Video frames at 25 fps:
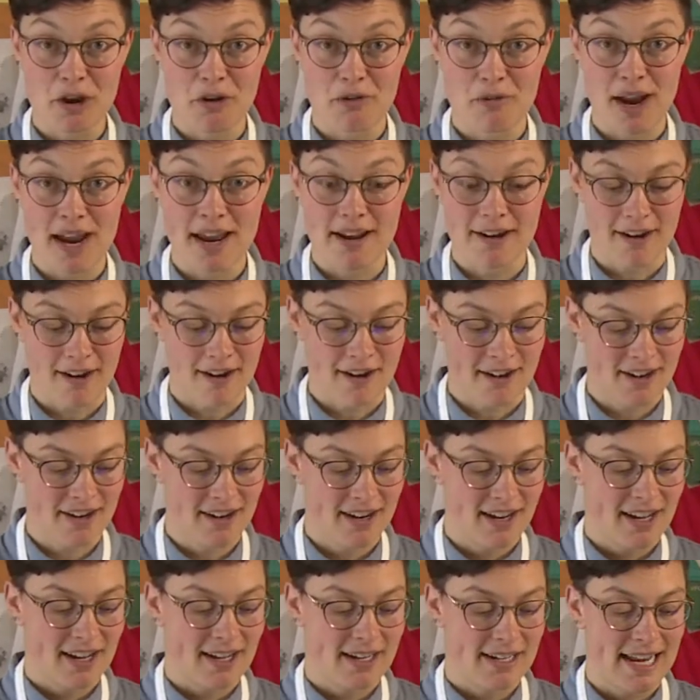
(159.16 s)
grater.
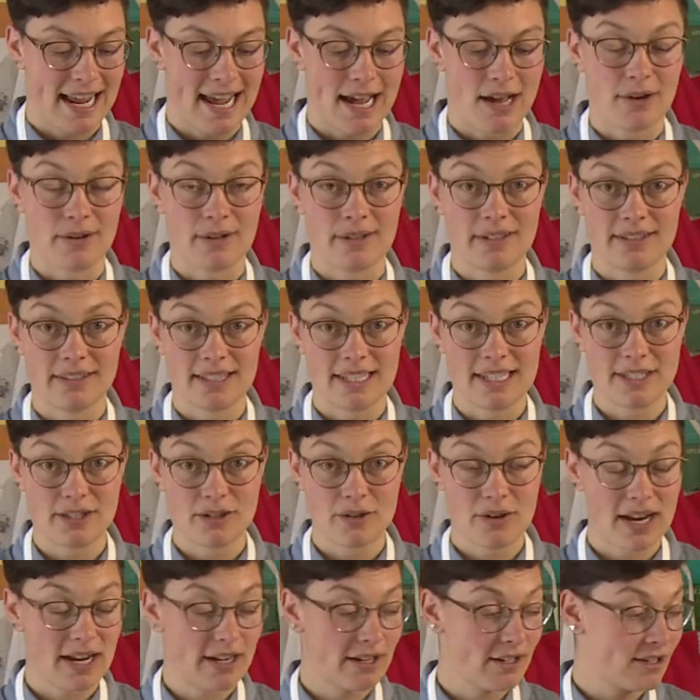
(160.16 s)
Now, these
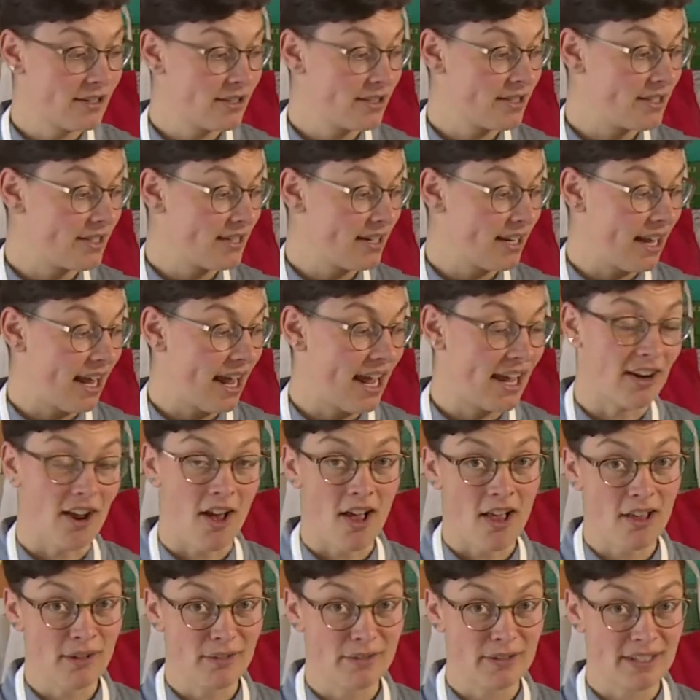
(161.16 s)
graters and
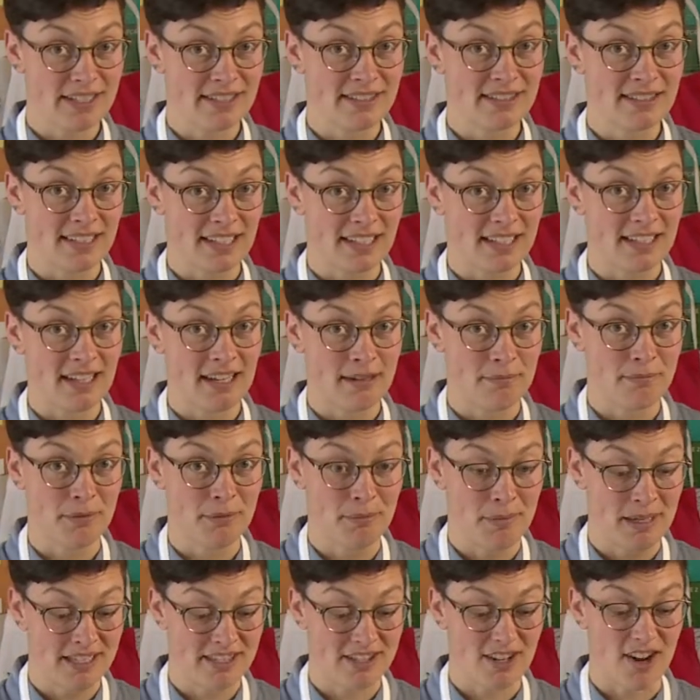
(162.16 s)
all of these
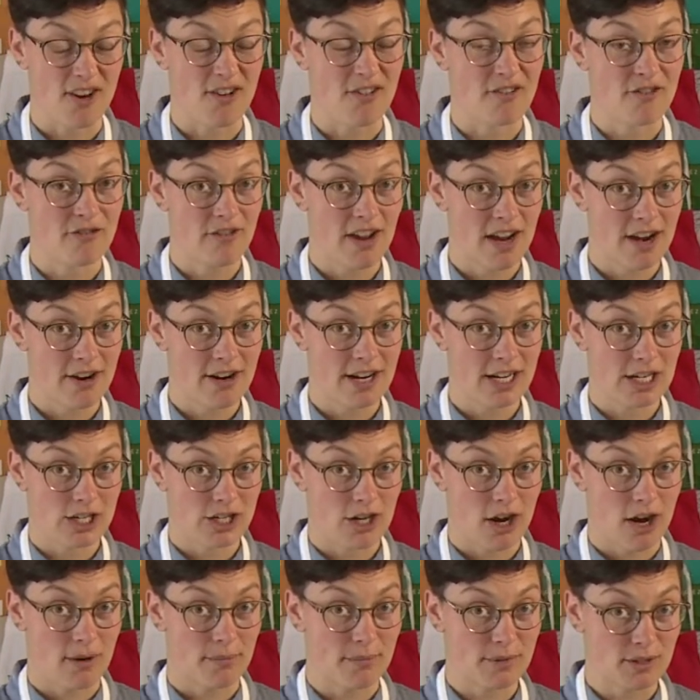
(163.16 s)
implements are very
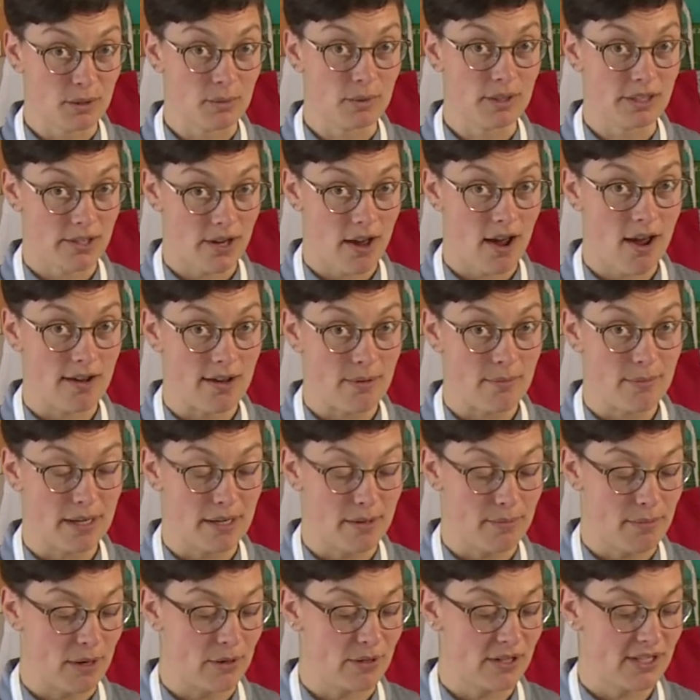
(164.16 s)
sharp, so we'll talk a bit
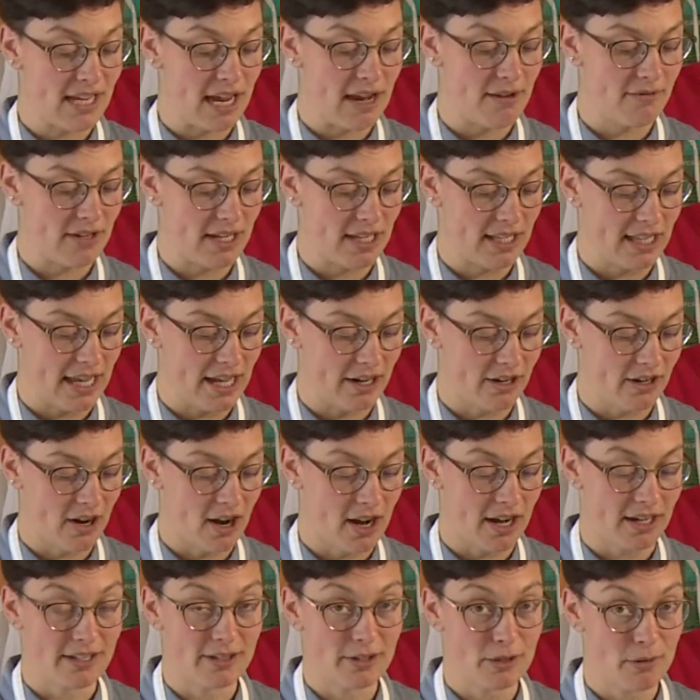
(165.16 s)
about safety later
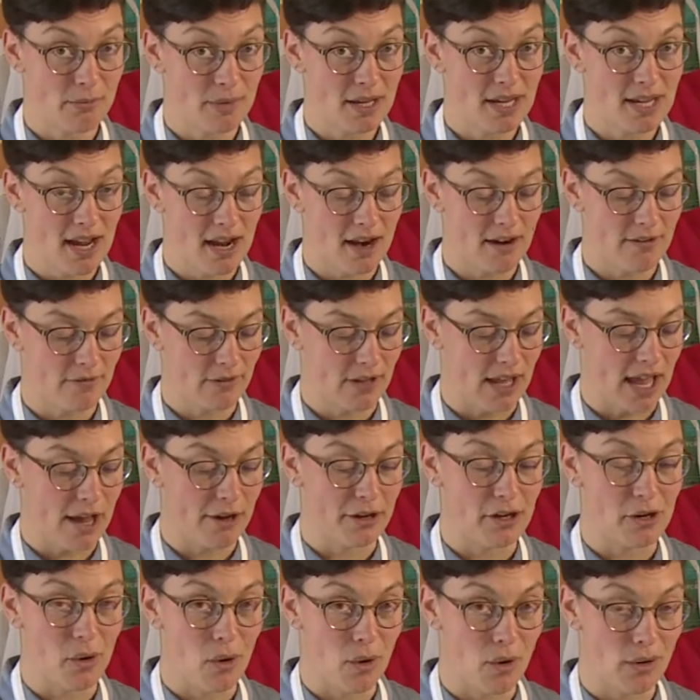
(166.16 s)
on, so be careful how
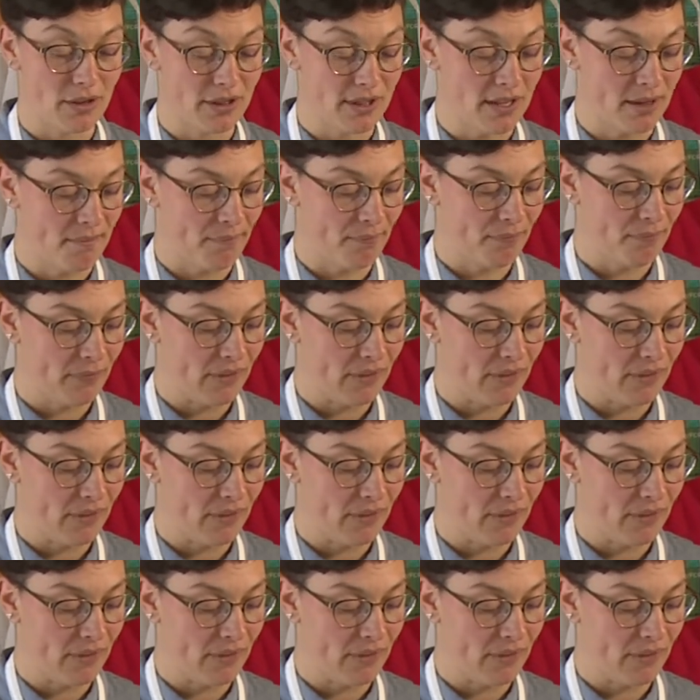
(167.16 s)
you hold them.